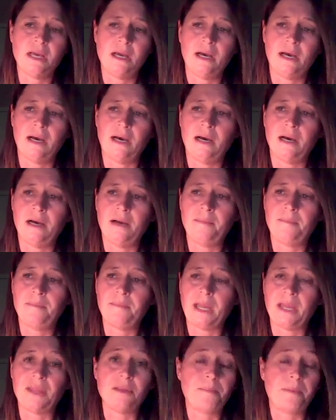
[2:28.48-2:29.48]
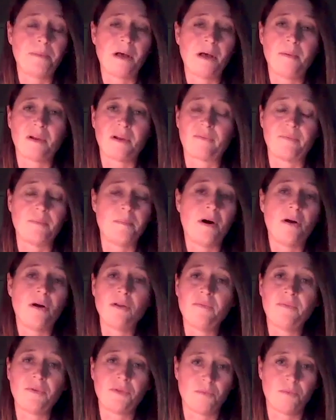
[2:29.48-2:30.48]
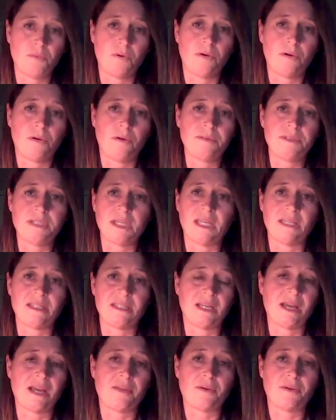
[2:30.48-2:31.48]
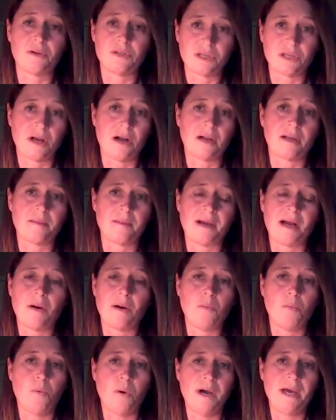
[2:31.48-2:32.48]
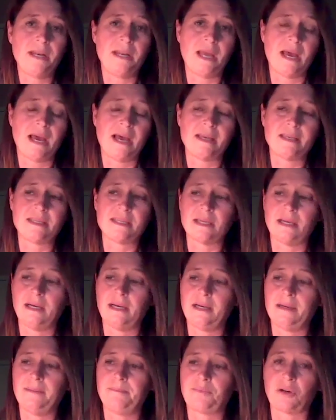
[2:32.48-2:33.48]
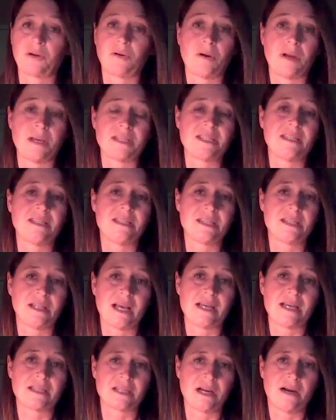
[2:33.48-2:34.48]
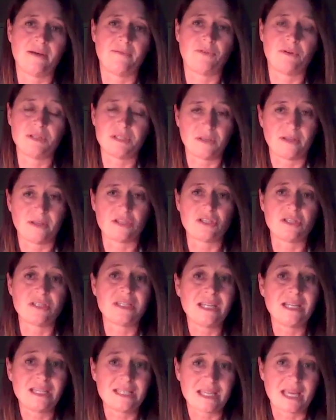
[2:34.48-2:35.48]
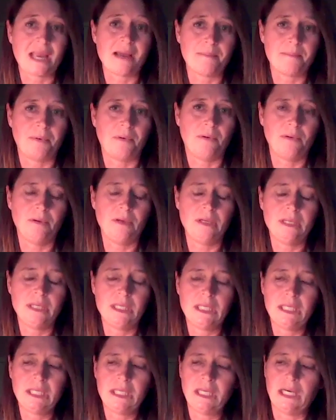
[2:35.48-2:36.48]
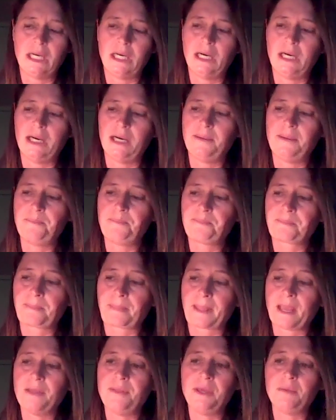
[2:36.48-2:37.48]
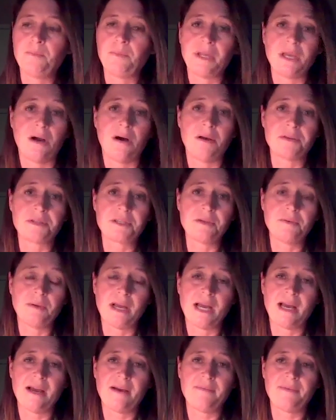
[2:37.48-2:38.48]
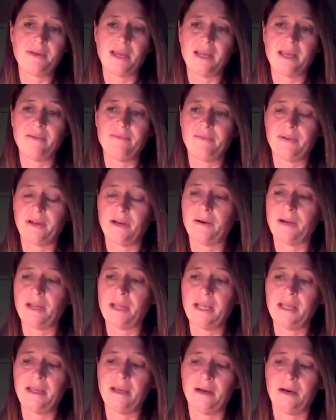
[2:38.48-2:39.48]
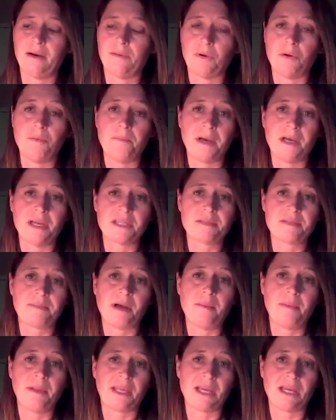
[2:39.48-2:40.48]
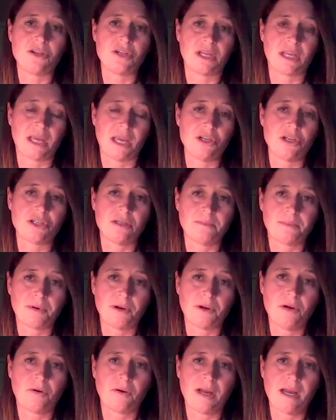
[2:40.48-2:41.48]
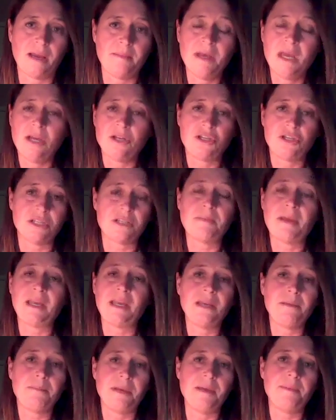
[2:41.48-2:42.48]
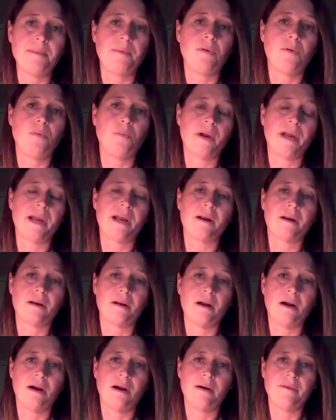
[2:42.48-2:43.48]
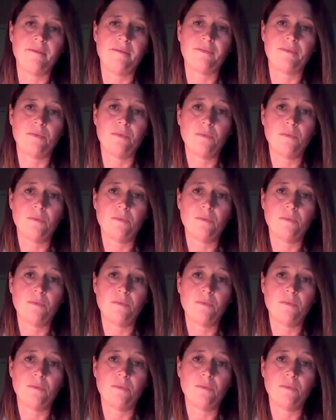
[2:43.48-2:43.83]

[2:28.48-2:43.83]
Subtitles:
and the public from all over the world to get together and talk about what has progressed since the last conference. So that's just an example. And then we also have a very robust public education program, just making people aware of